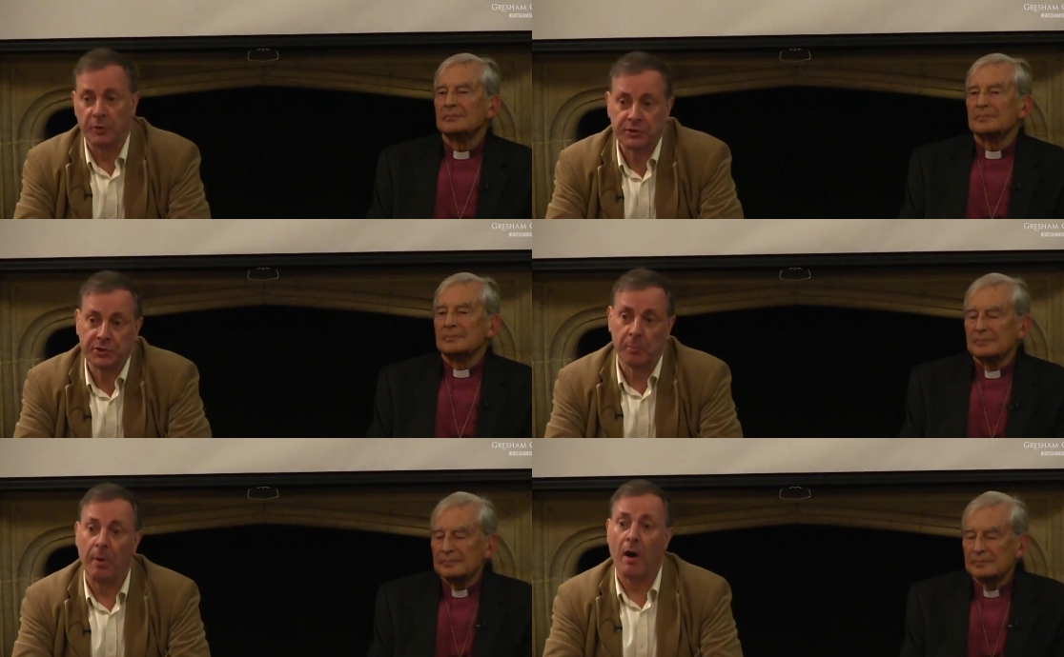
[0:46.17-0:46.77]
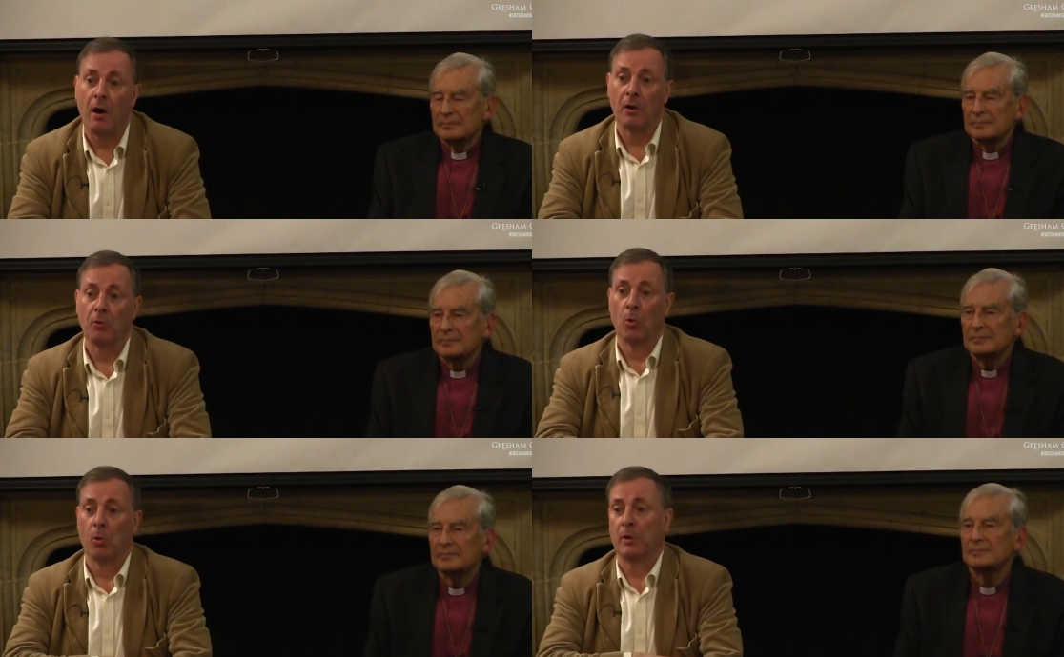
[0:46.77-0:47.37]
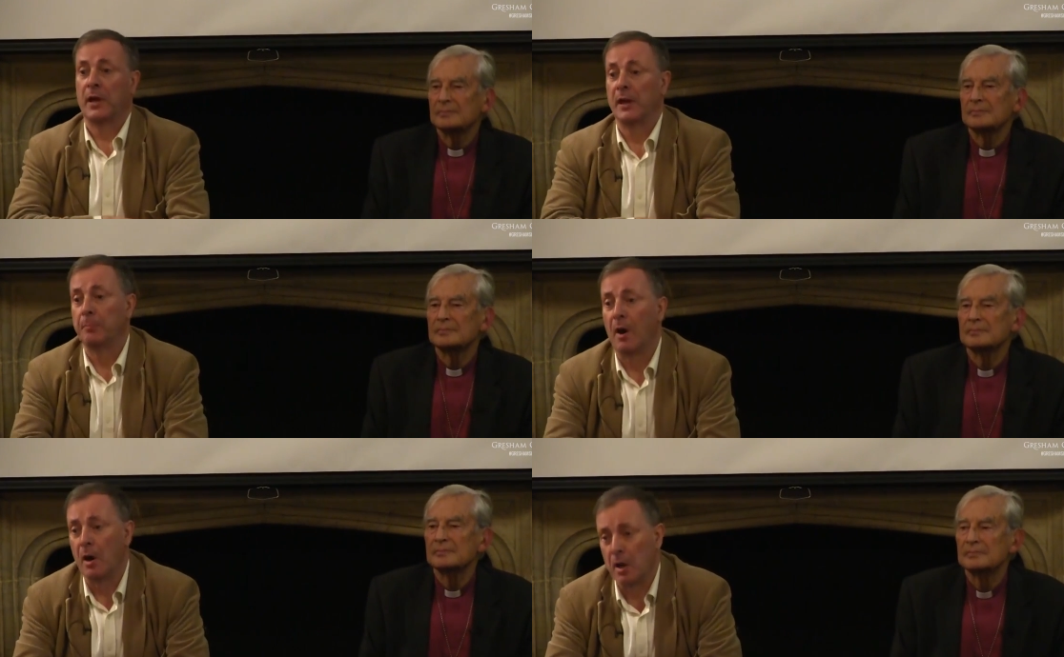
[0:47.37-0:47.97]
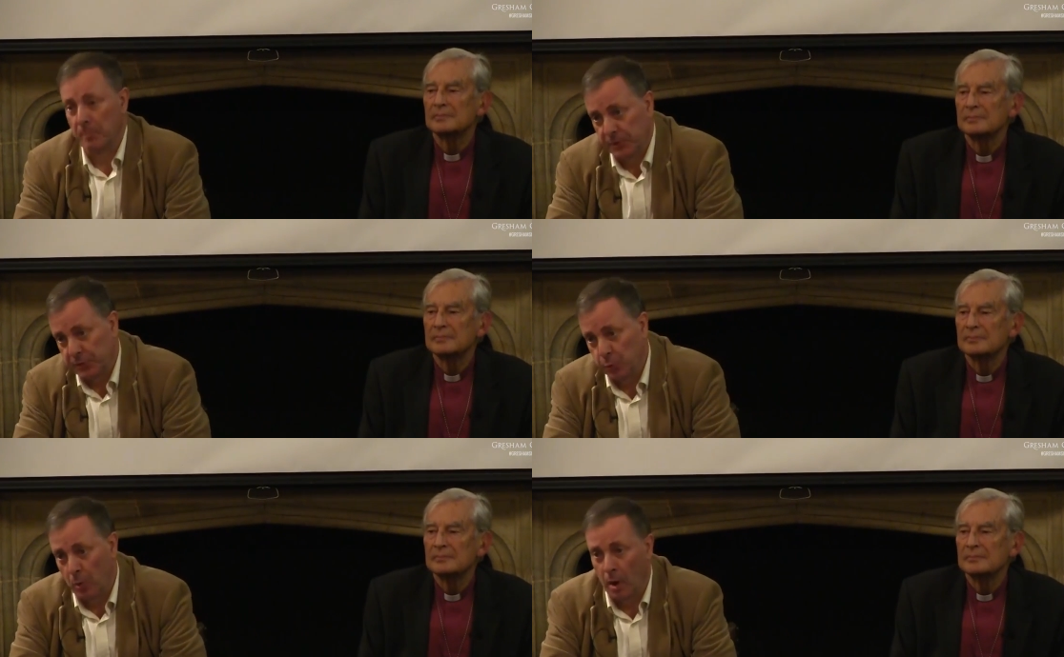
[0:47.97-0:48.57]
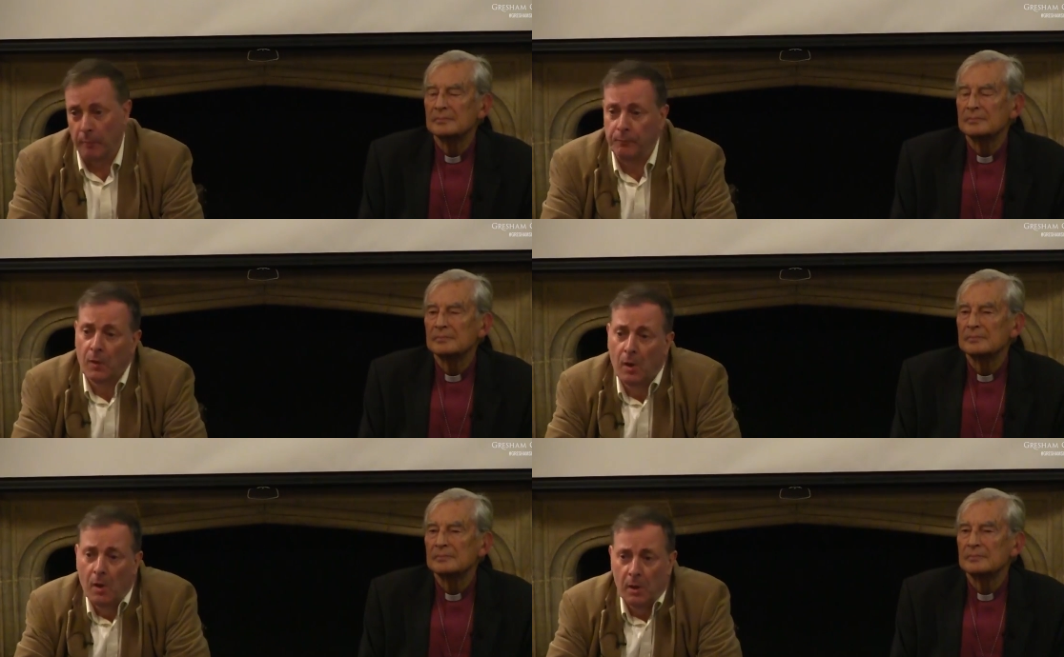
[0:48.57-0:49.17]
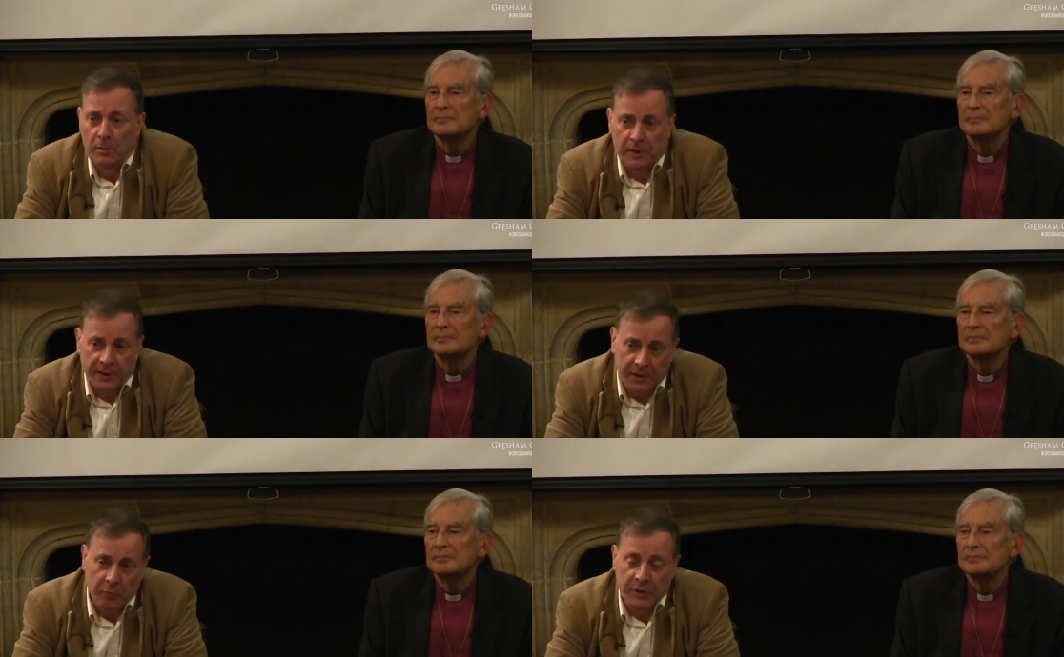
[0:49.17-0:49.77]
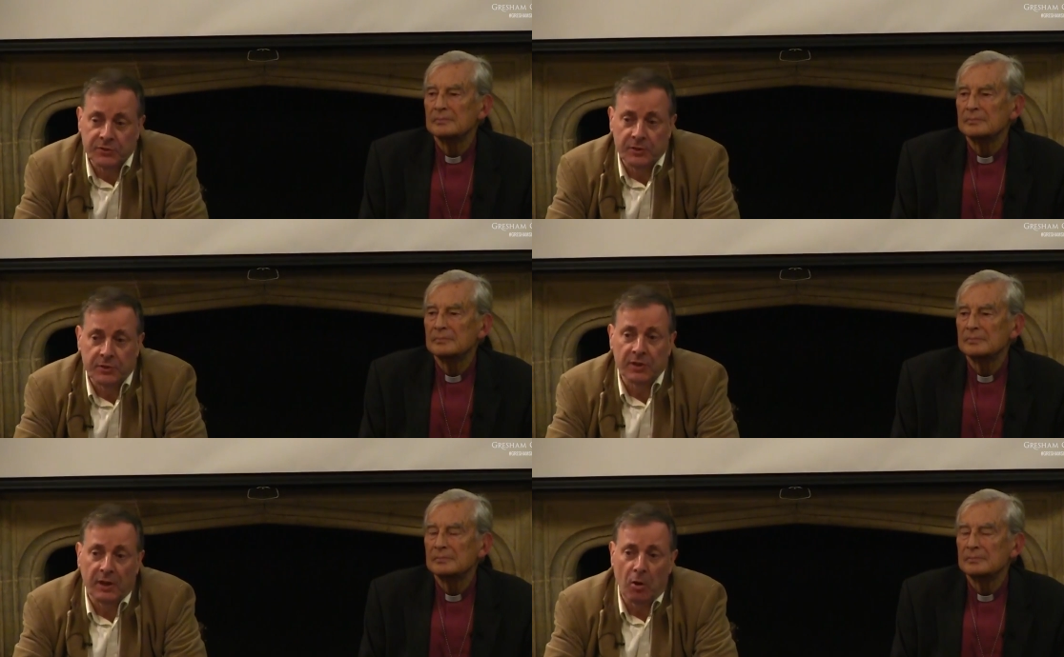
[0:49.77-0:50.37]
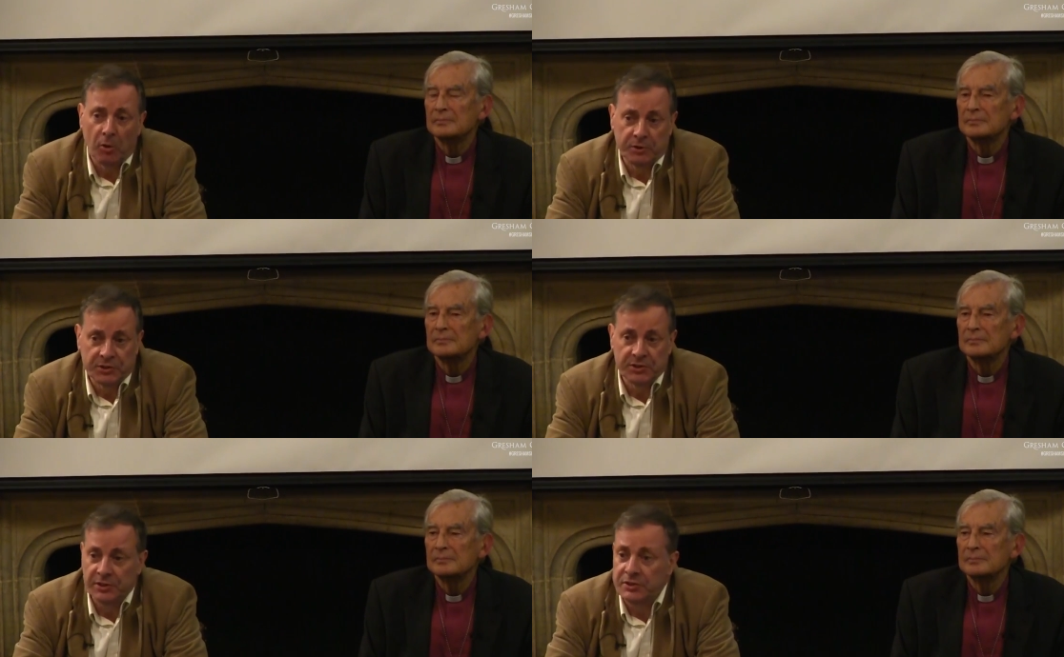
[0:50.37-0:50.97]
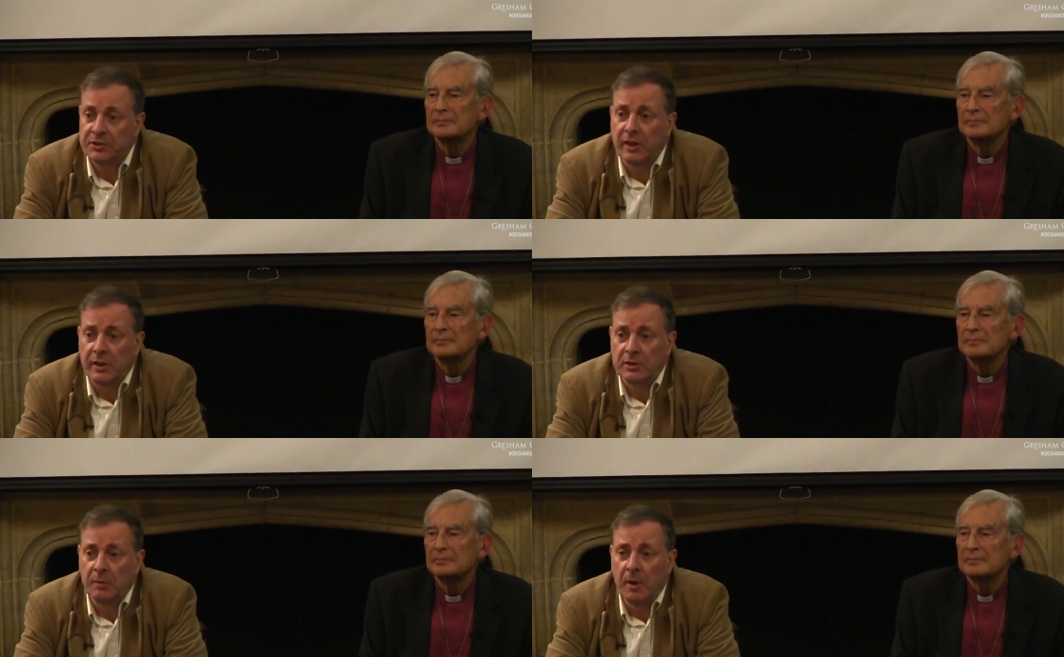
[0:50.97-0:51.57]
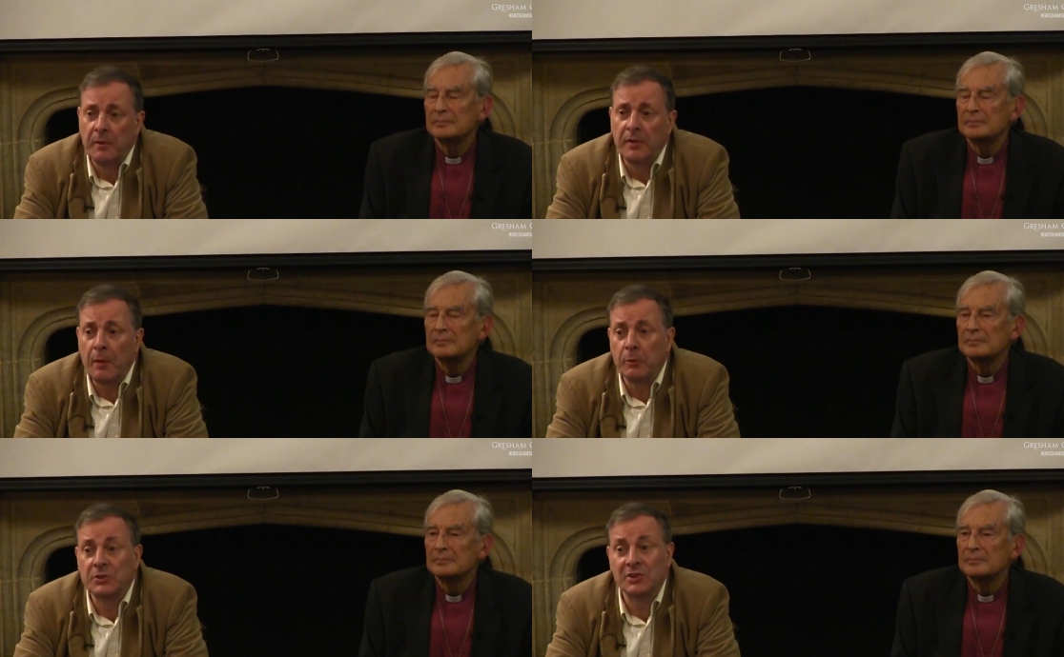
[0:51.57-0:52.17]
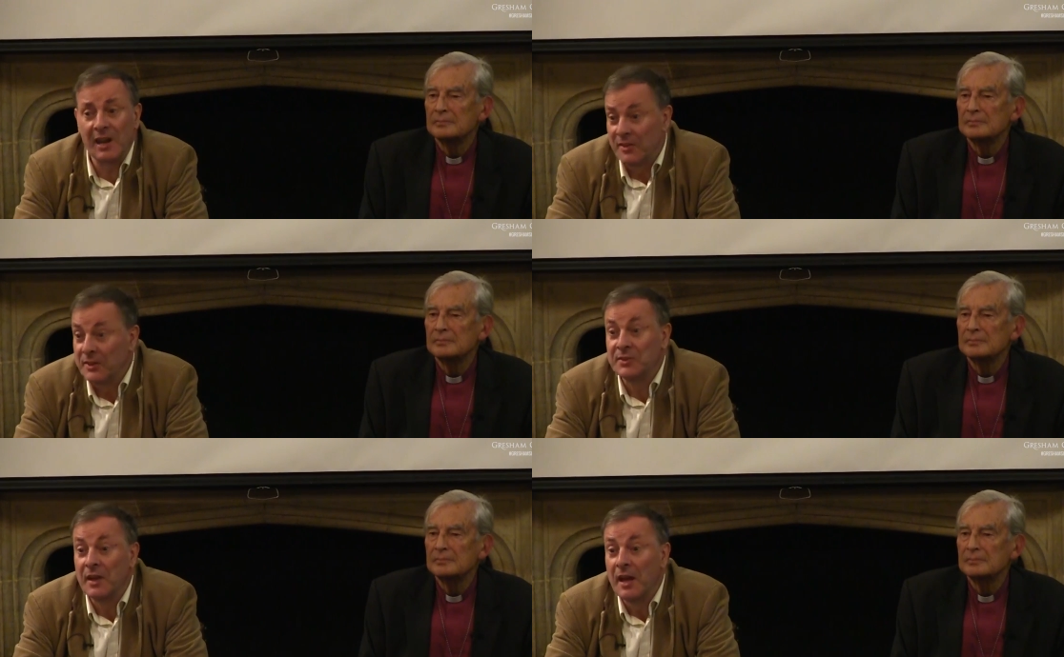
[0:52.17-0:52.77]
Speaker 1: Crystal Park or Ken Pargament, who are leading research psychologists in the States, I mean, I mean they would say this,